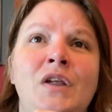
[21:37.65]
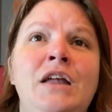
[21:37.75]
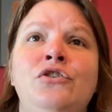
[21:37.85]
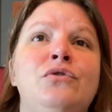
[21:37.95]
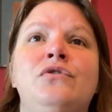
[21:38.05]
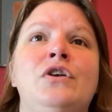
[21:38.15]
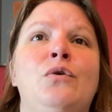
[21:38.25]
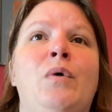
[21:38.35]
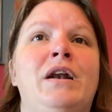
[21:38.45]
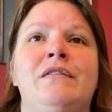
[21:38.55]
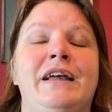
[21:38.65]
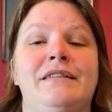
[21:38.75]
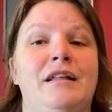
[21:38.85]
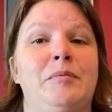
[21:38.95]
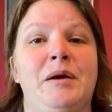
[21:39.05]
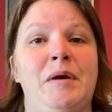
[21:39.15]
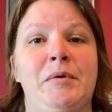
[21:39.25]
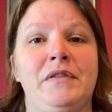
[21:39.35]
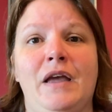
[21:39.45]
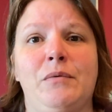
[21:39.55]
you still want to like celebrate my
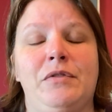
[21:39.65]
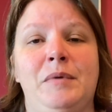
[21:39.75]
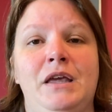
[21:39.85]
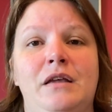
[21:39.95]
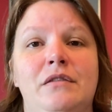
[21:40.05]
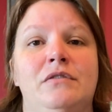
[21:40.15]
birthday with me,